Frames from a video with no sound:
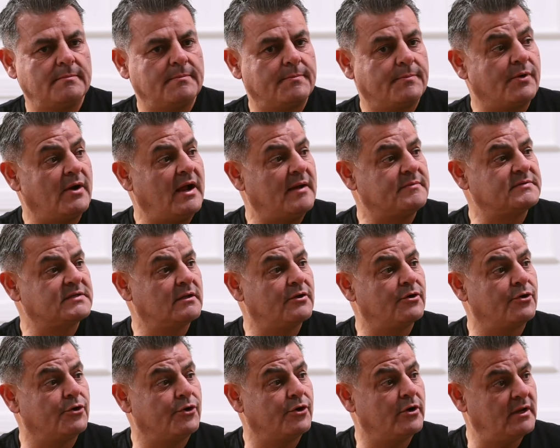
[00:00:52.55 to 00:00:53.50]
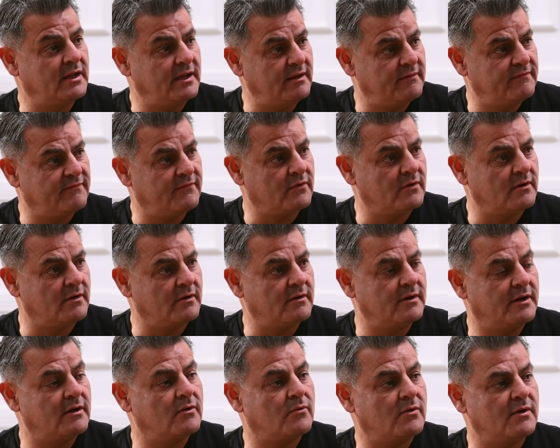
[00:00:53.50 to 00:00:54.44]
perhaps a little early for
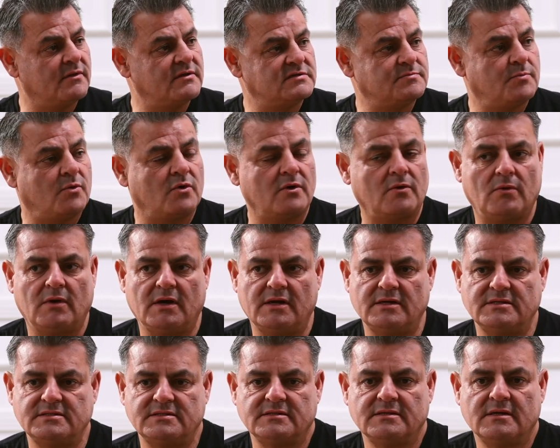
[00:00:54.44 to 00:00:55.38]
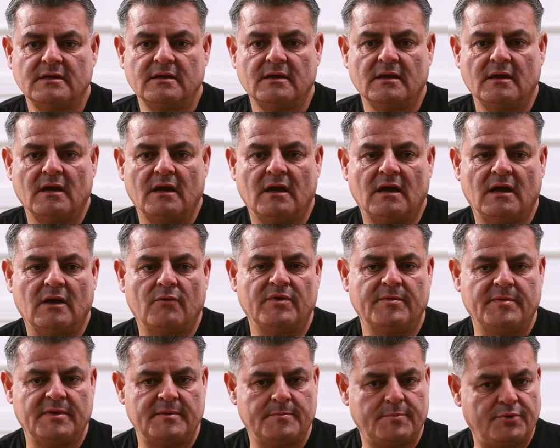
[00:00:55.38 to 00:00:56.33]
where the sport was.
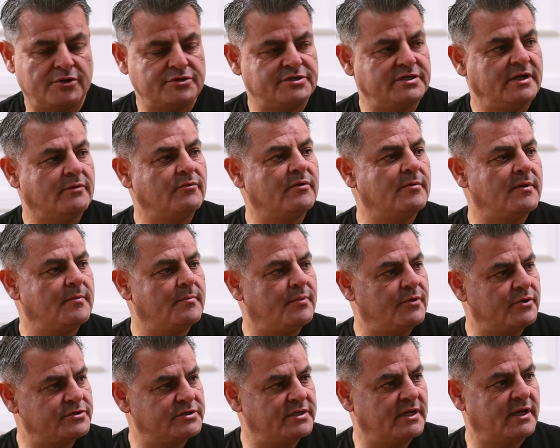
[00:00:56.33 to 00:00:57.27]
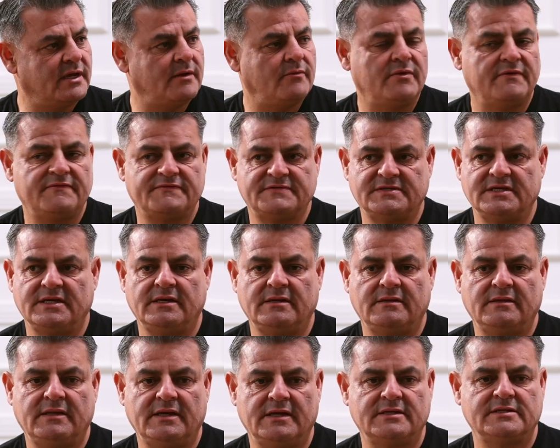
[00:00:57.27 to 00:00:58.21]
We've been pushing, and we've
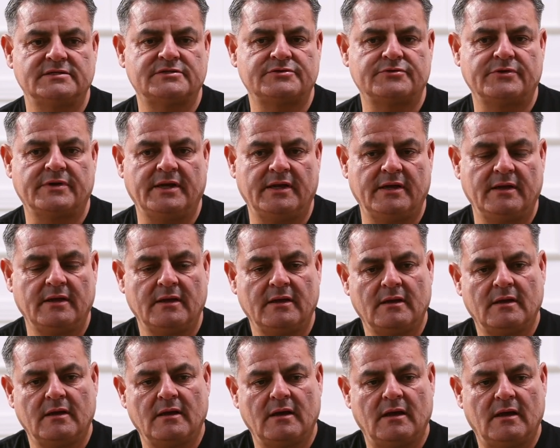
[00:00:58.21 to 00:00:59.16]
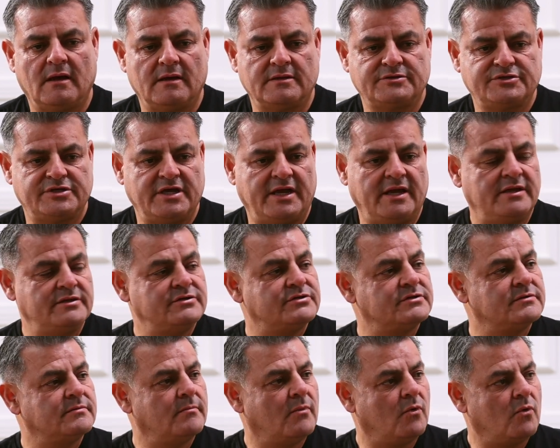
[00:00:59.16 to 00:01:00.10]
seen the industry
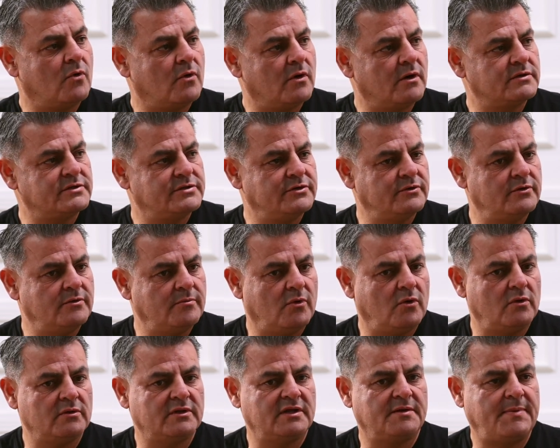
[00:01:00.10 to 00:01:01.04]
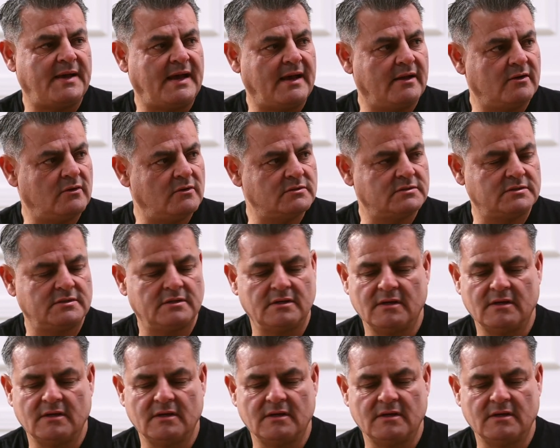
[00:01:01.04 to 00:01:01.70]
change more to molded paddles.